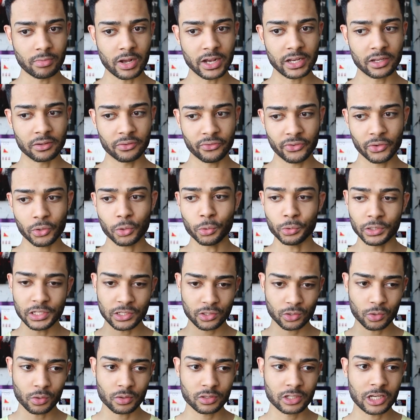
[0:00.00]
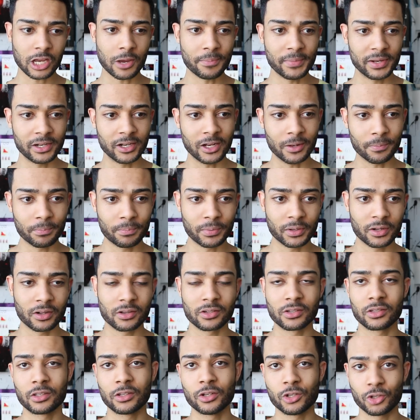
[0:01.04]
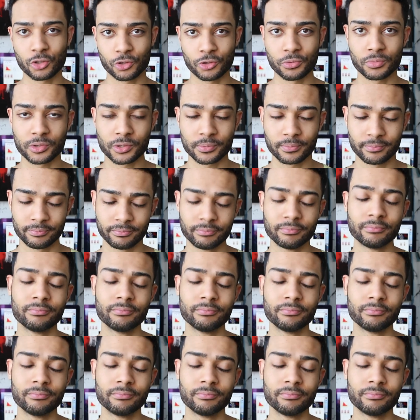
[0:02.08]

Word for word: I can feel all these thoughts coming up because of the shrooms.